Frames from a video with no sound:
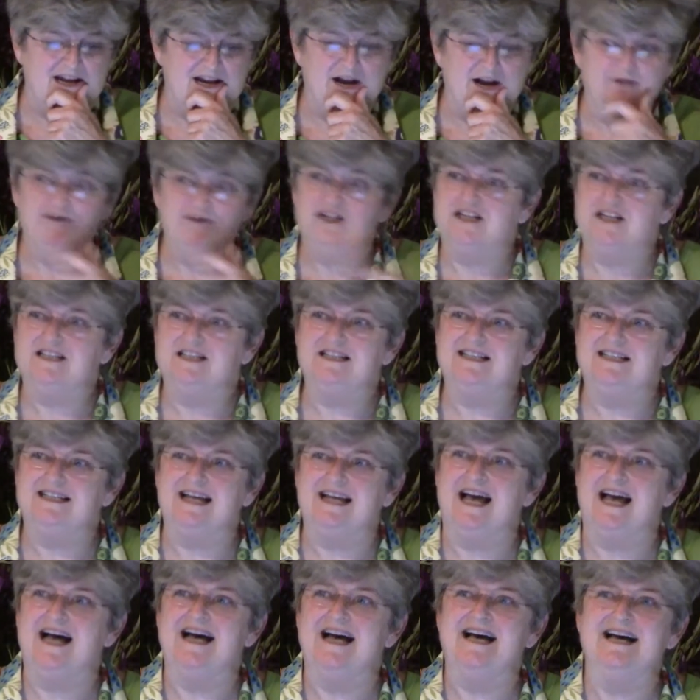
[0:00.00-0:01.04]
know, just
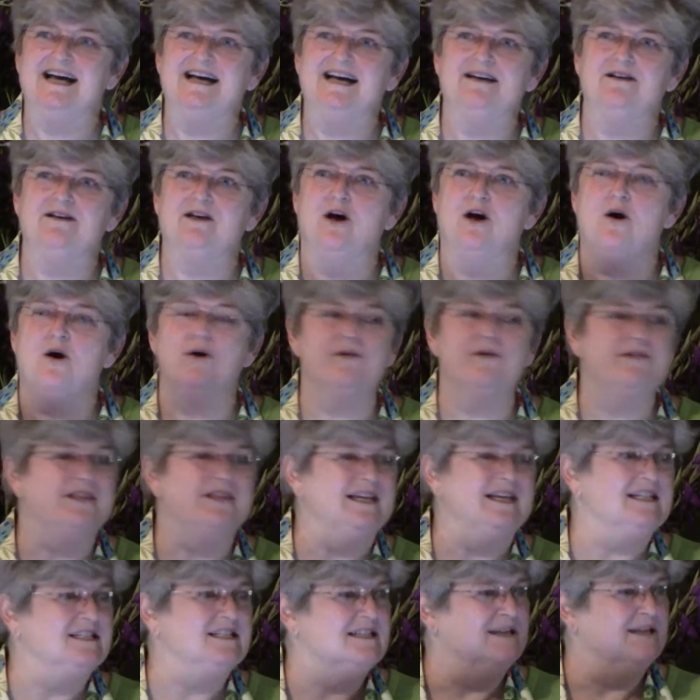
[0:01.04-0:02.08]
all
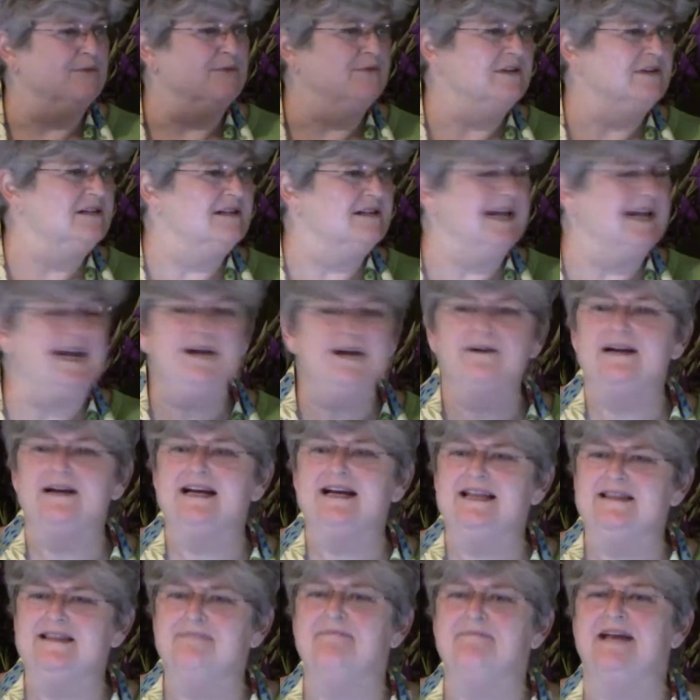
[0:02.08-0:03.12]
this that we're hearing
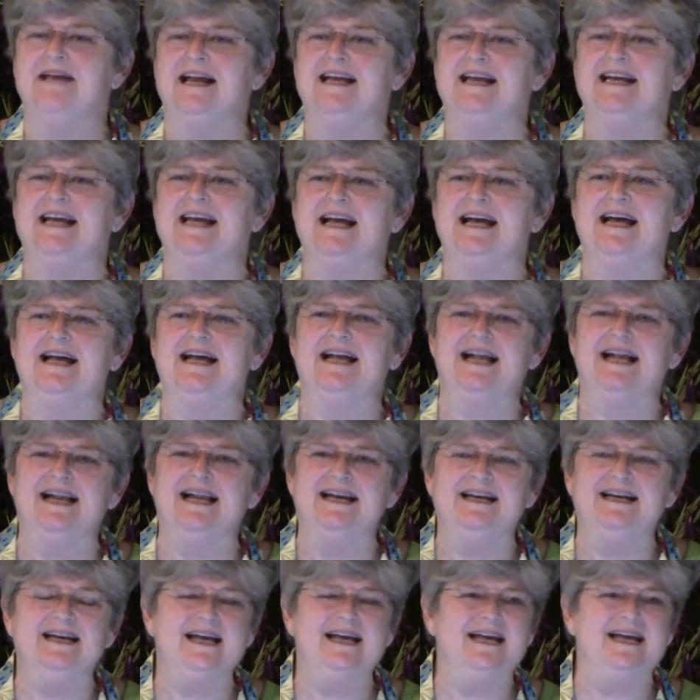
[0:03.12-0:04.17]
in the media,
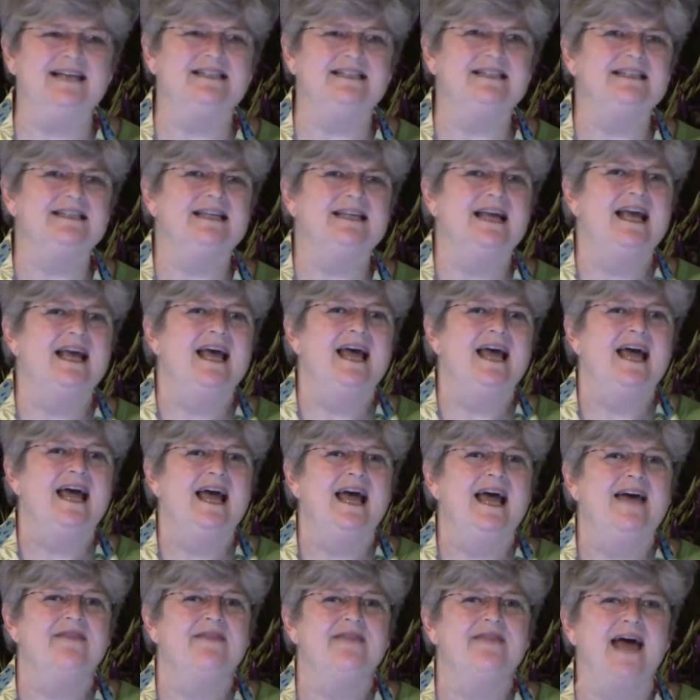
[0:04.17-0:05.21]
and it's
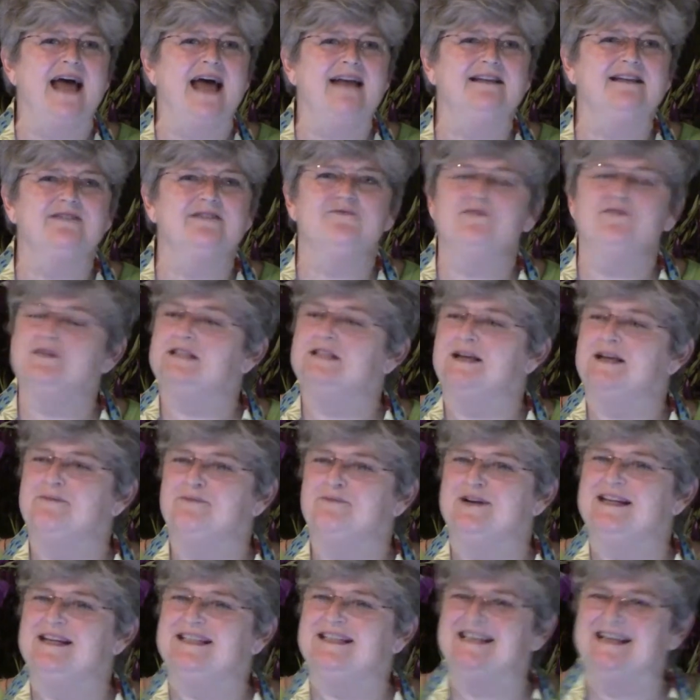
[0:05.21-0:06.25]
that for some
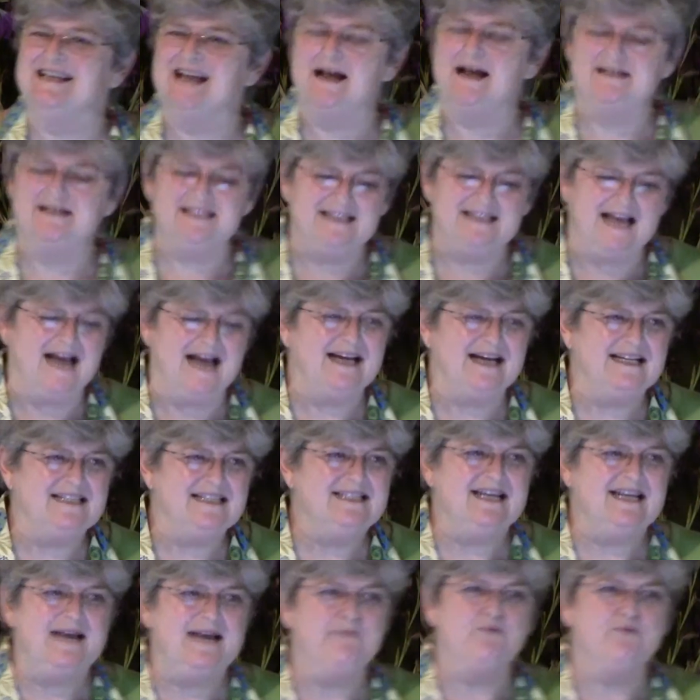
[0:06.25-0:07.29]
reason I can
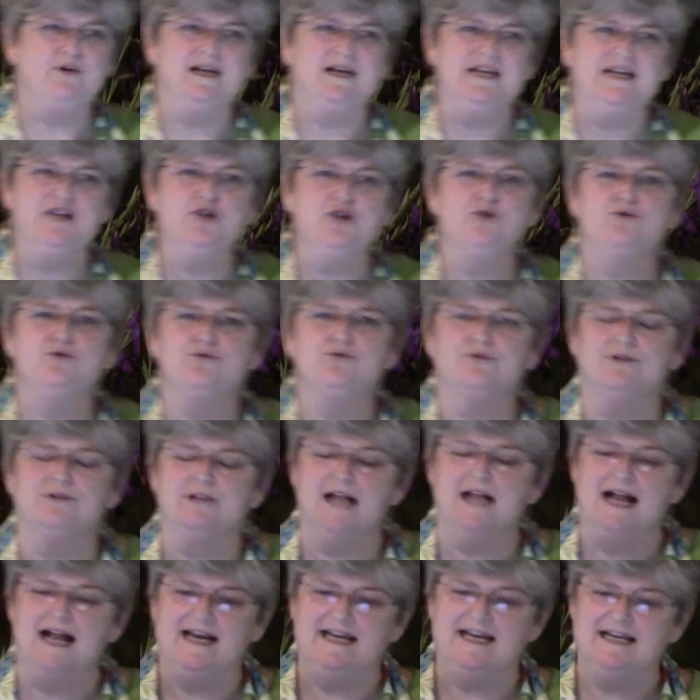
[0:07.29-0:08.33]
stay pretty neutral.
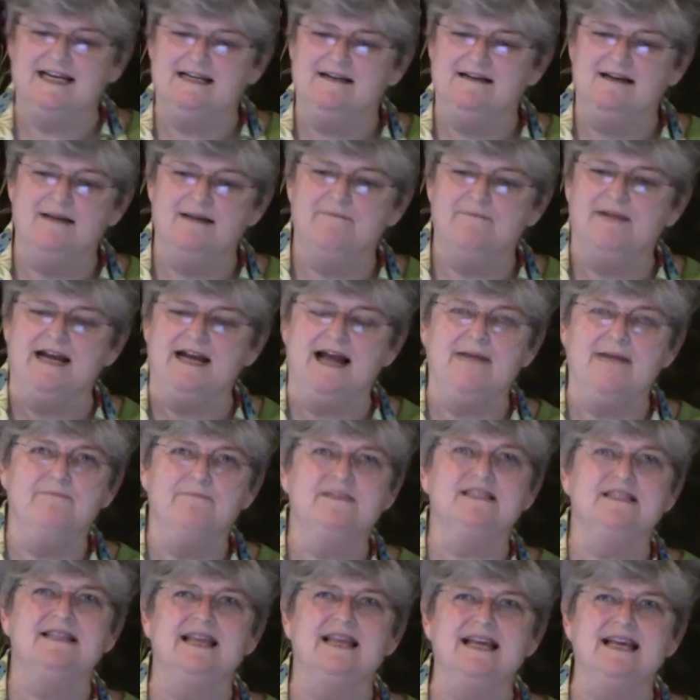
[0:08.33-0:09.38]
But I'm
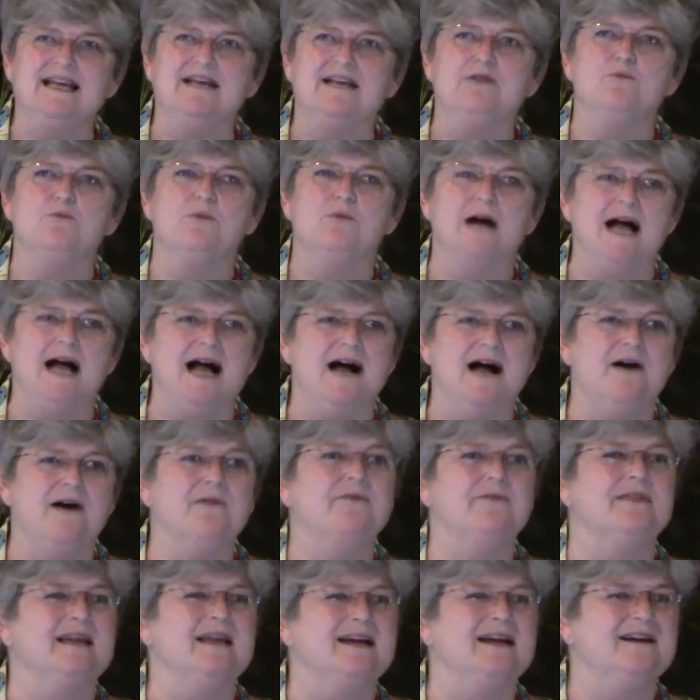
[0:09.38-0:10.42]
thinking,
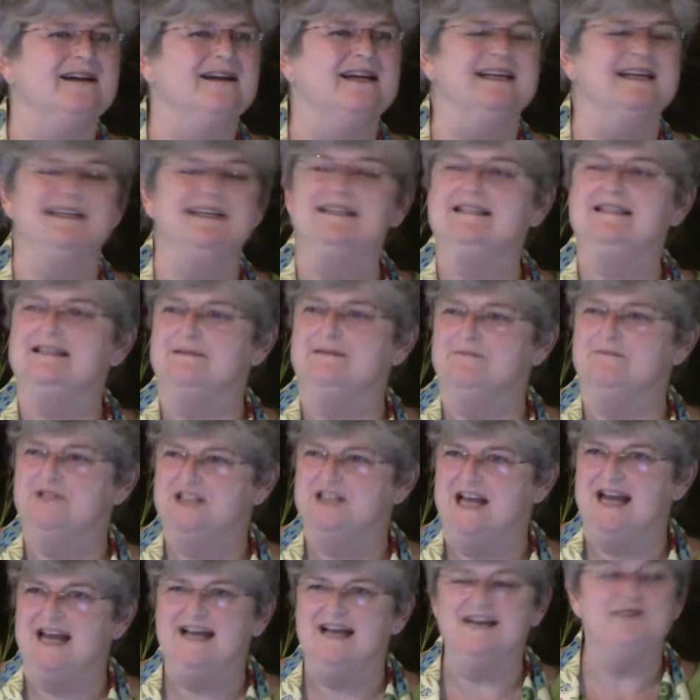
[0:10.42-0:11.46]
wow, there is some
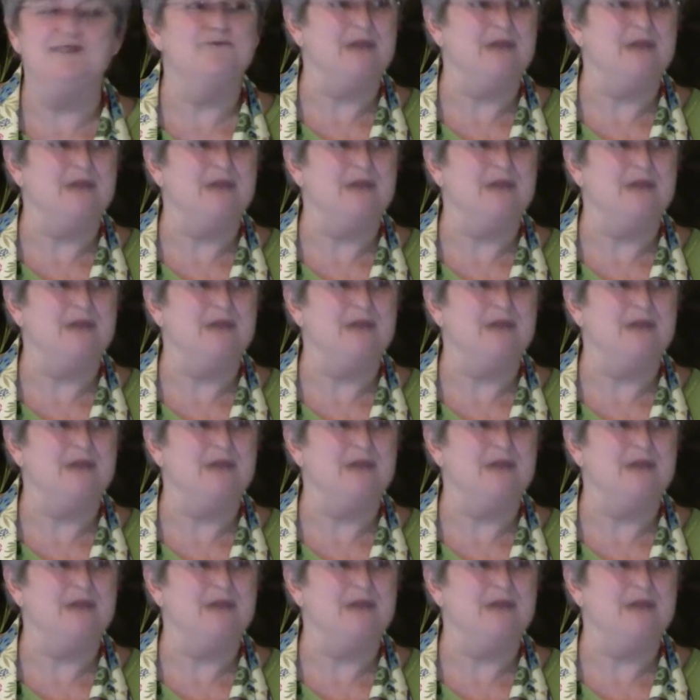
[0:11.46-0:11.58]
shaking,